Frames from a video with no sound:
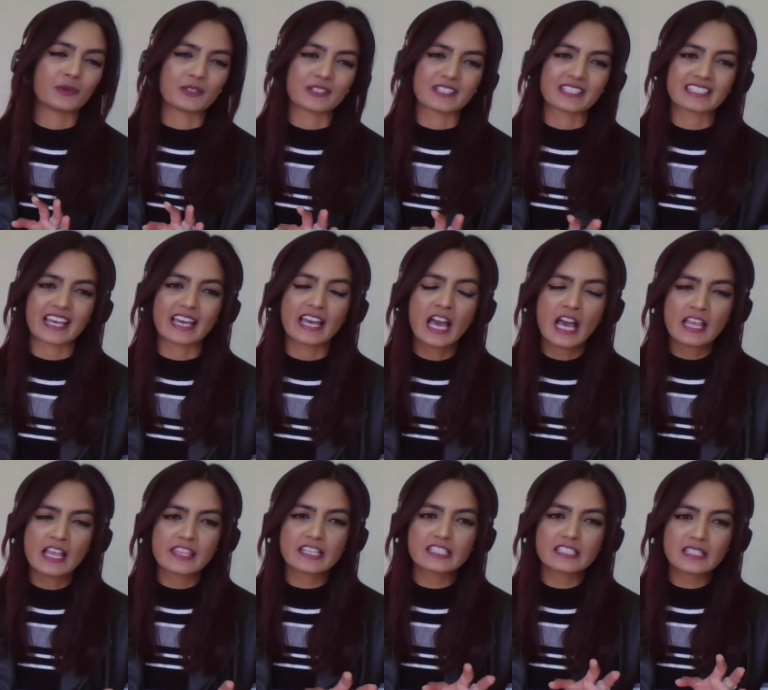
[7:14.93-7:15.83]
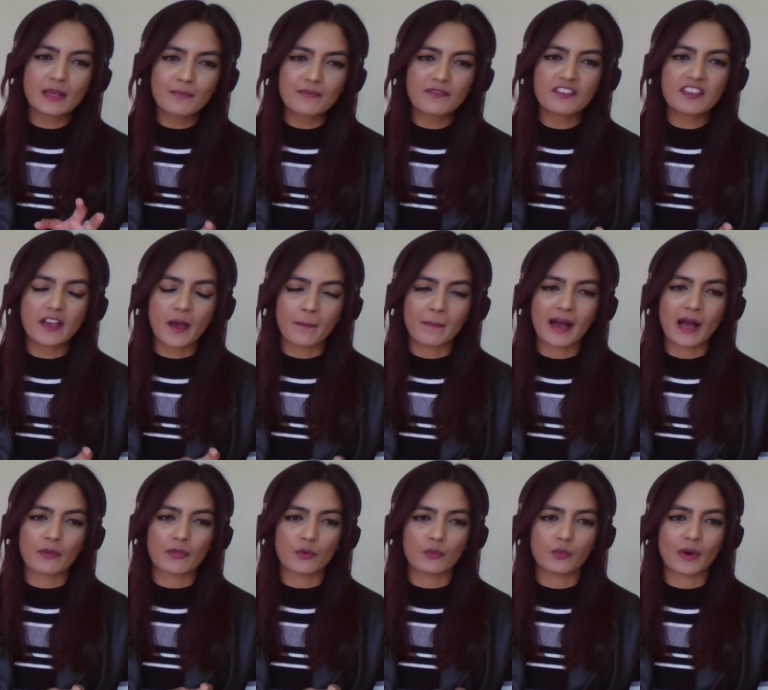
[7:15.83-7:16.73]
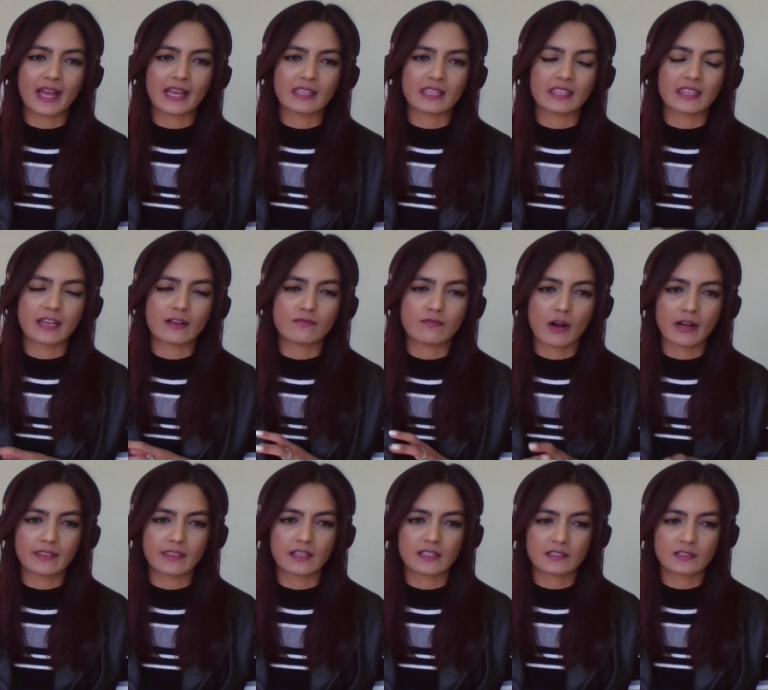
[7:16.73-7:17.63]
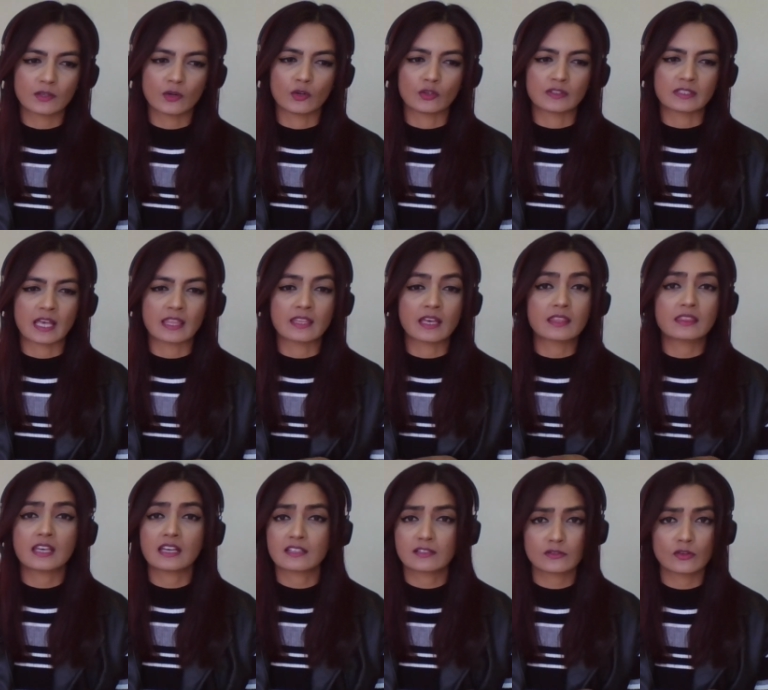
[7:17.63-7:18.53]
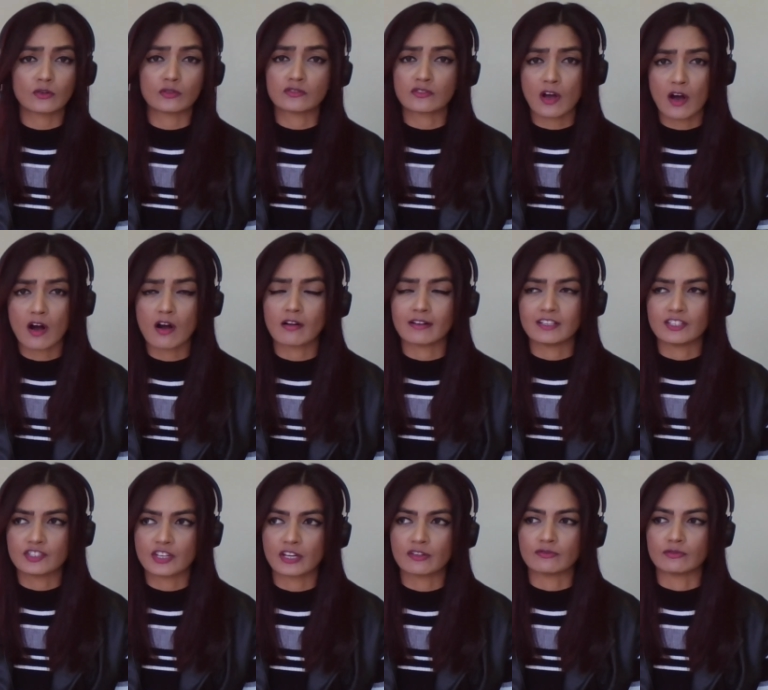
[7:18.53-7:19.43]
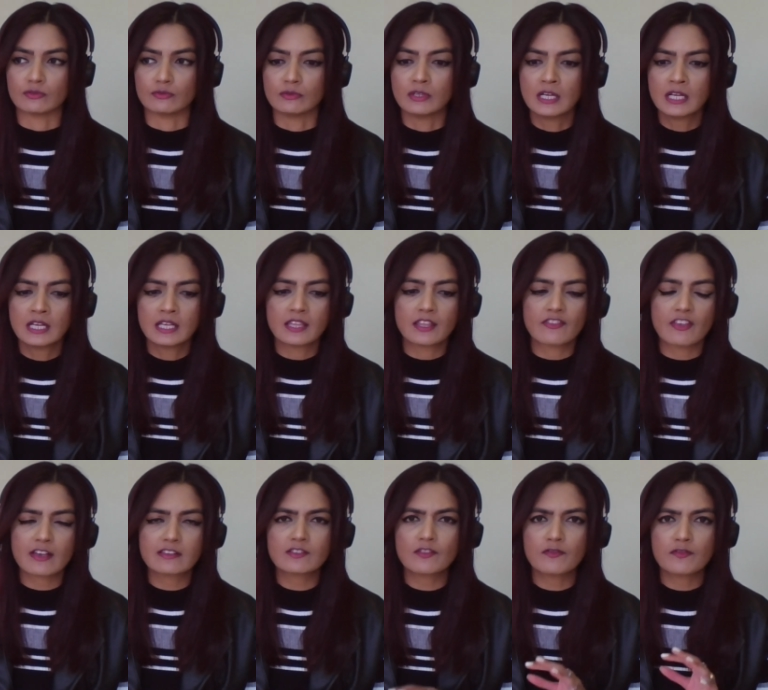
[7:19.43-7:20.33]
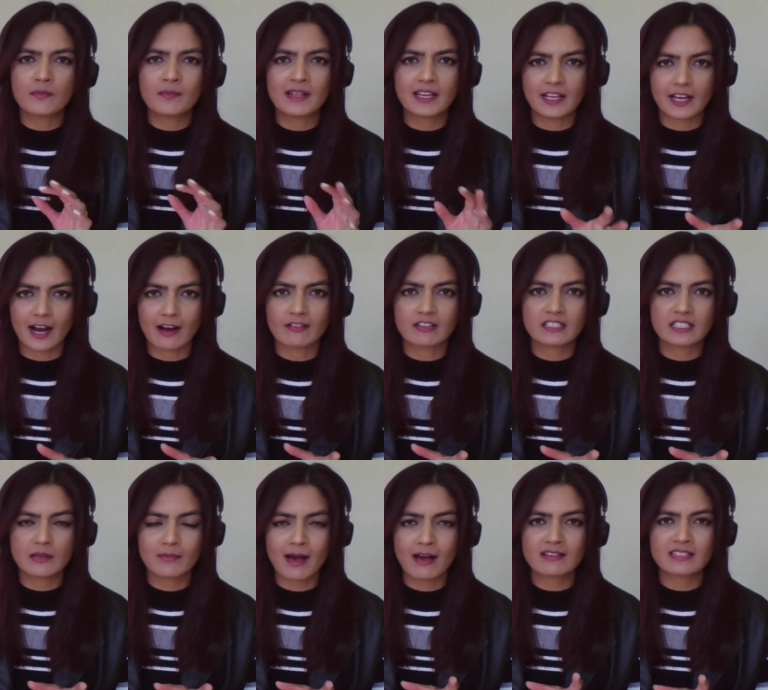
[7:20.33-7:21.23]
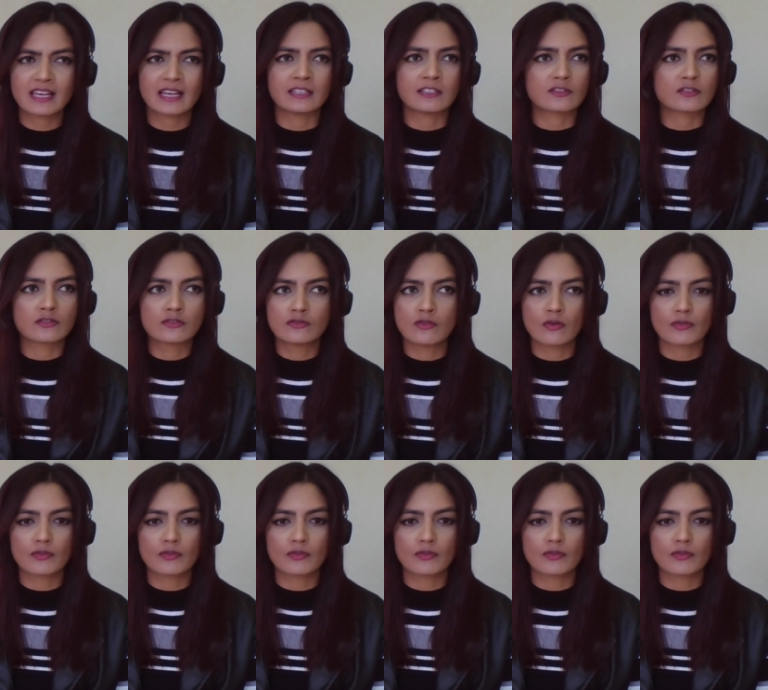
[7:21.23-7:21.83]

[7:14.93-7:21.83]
I just want to say there's something about the way that they write their songs, and that their songs are in general, that there's a familiarity about it.